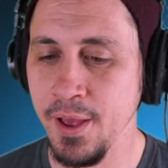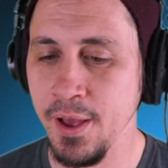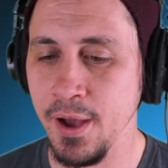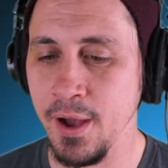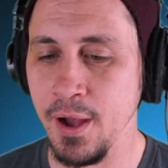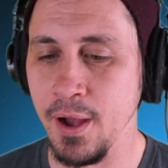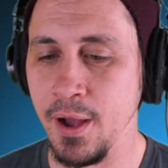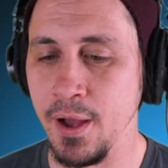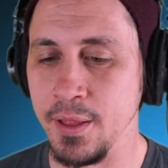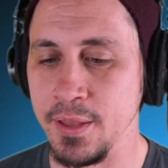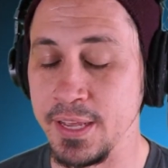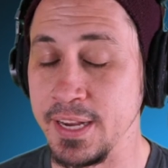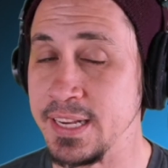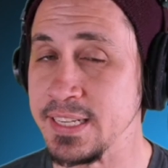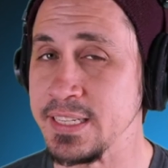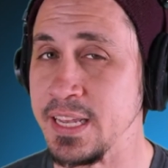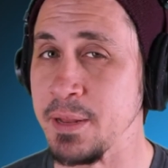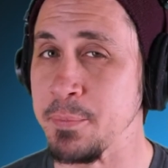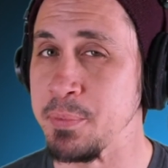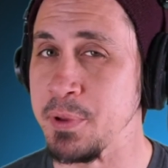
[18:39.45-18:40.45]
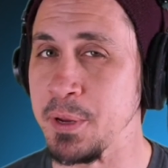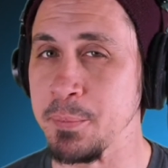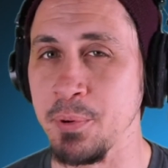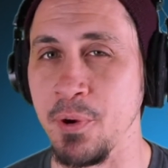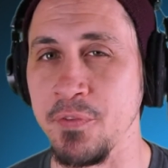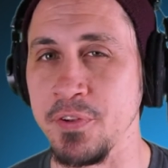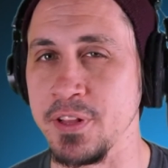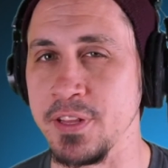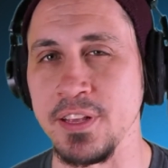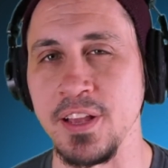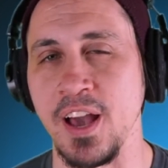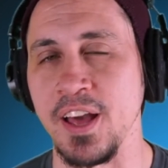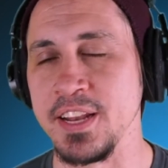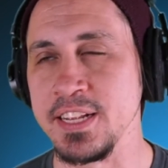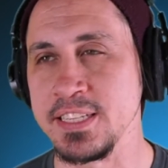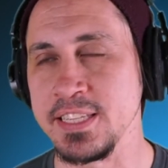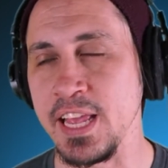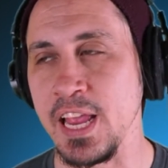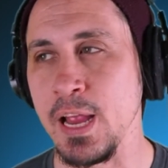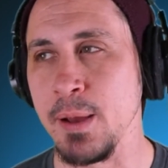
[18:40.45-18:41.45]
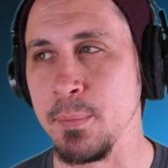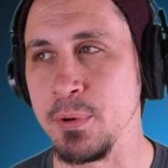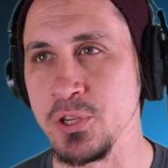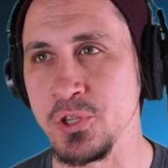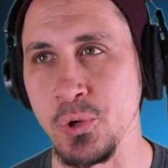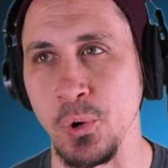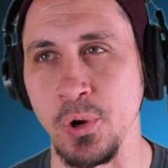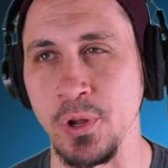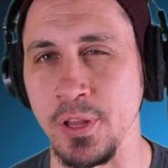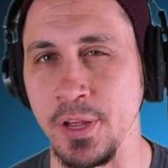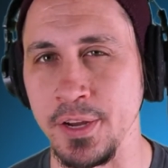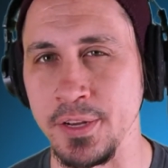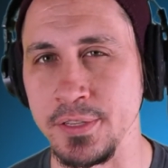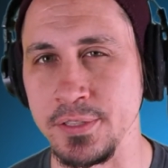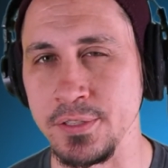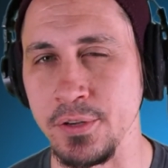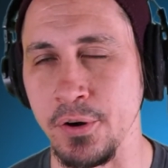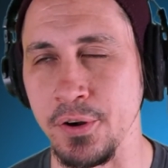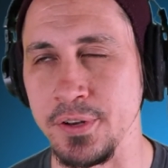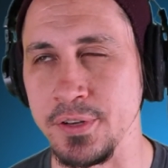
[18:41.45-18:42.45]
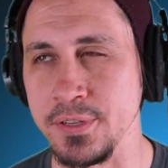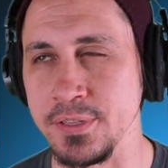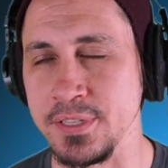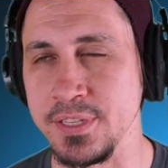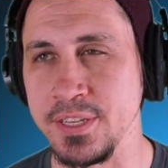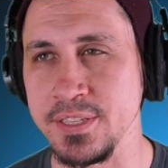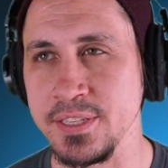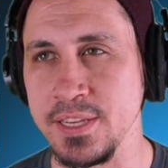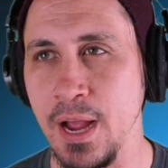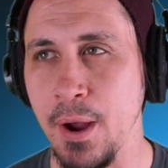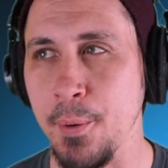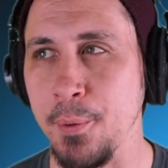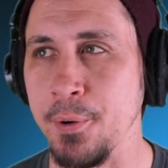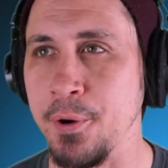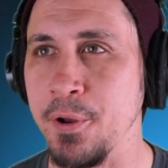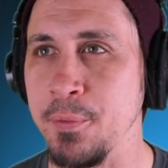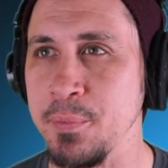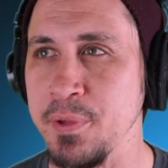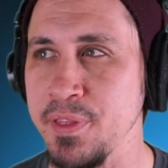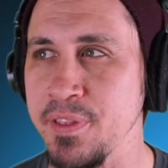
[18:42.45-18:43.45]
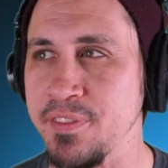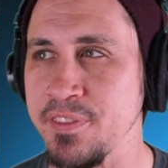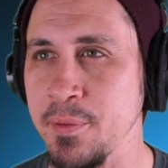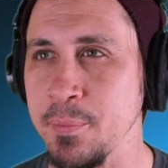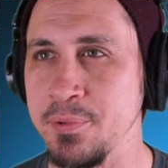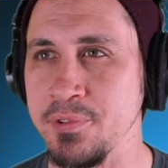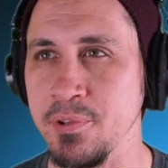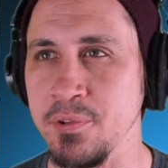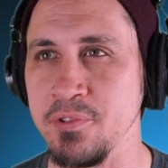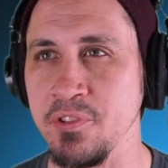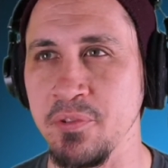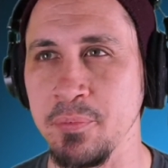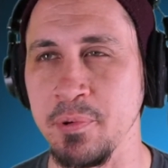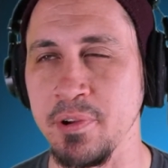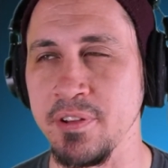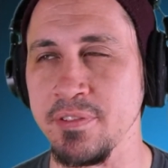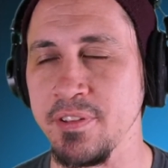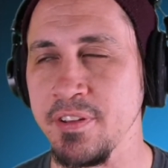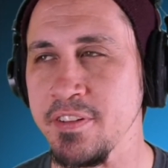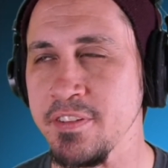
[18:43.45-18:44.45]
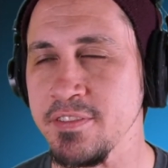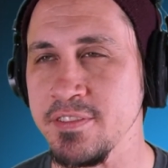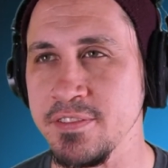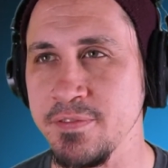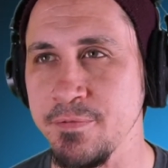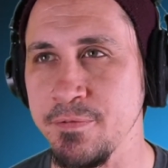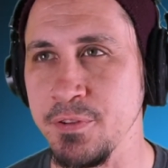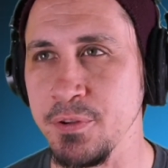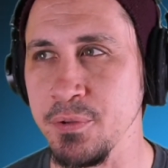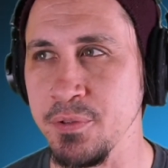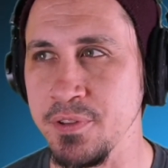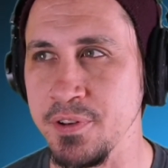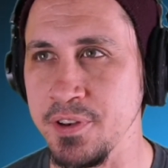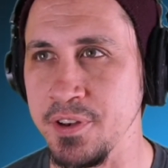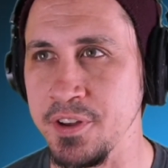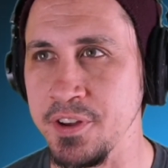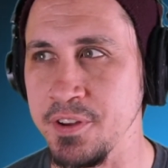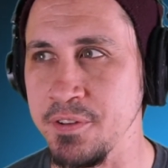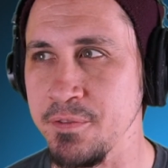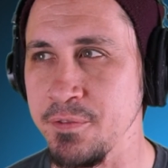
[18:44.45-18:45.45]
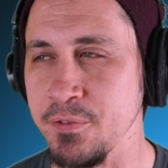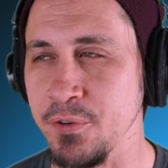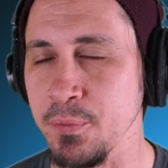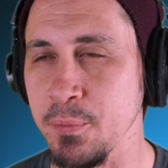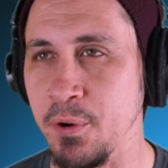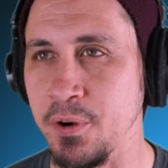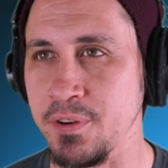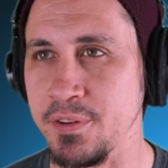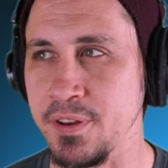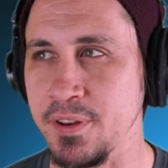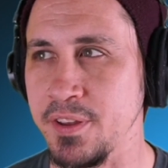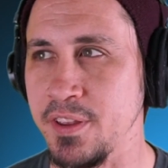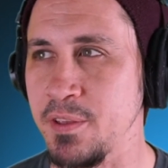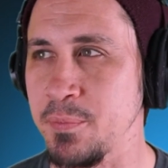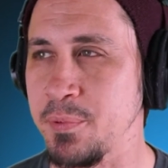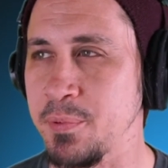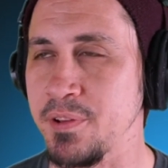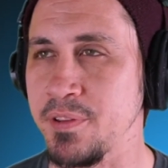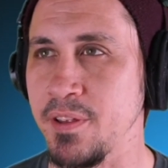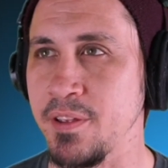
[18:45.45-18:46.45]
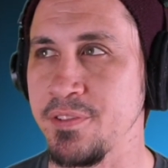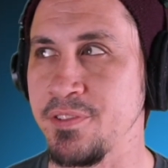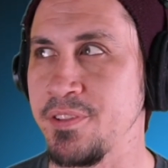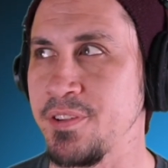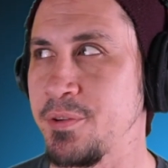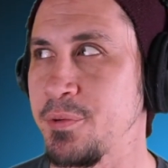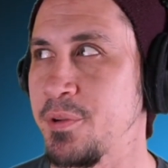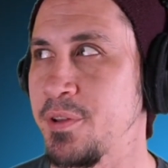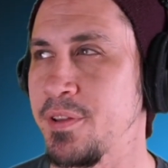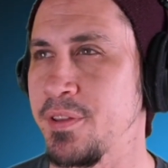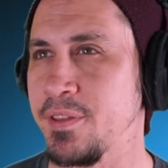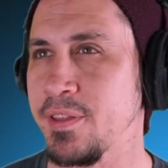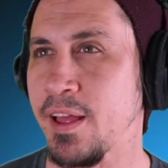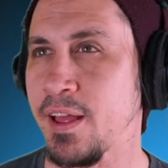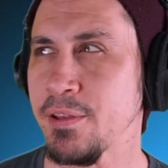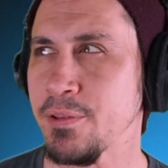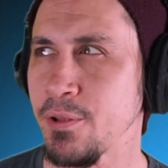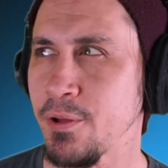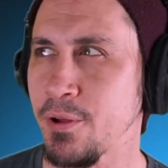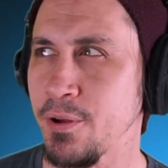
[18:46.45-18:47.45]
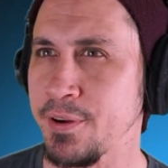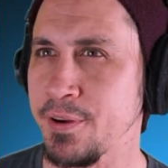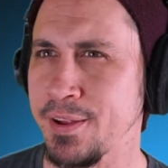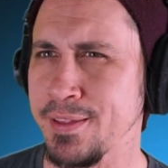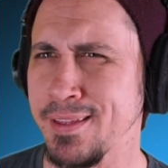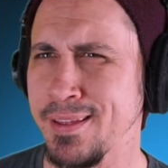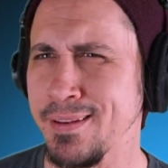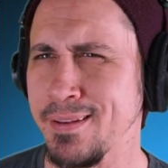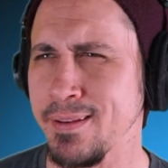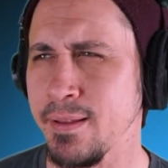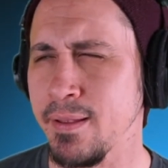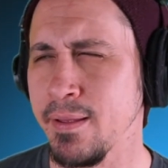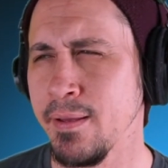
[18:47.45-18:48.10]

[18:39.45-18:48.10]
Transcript: Like I said, being perfectly honest, the Amber storyline started to sour on me this episode, just because I didn't feel the need for Mark to keep it a secret that long. And then